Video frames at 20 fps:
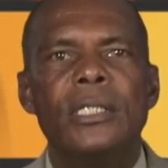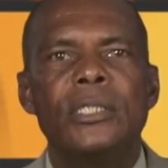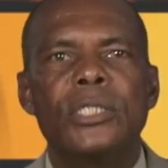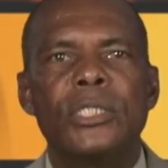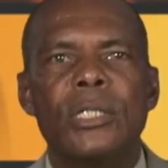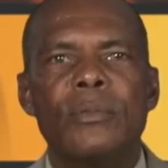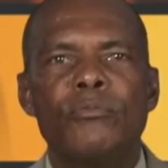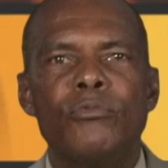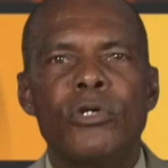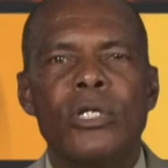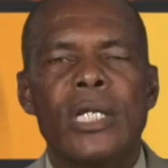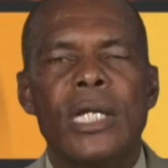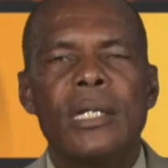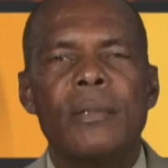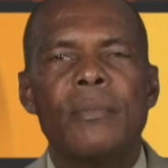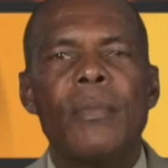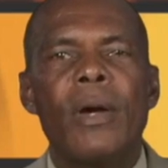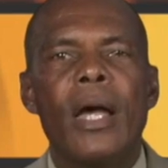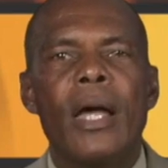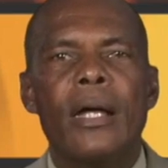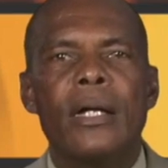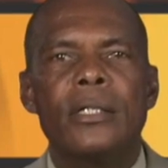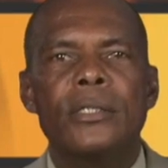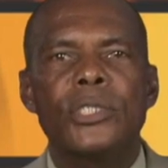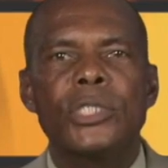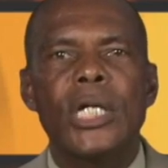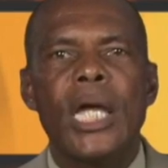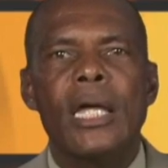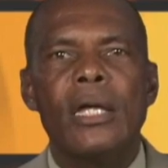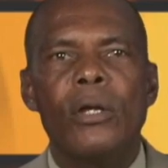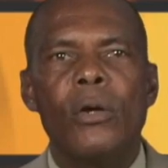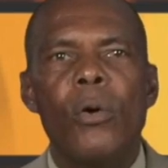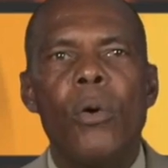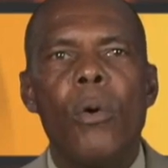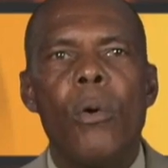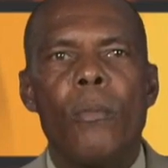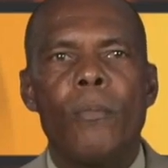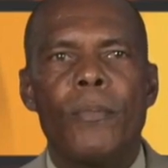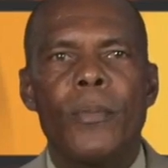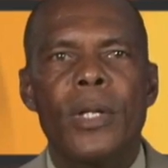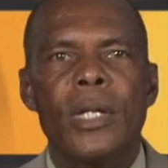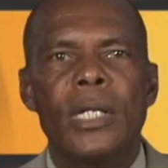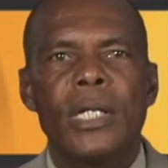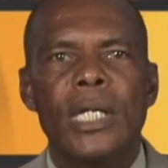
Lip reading: Shimron Hetmeyer, Shai Hope,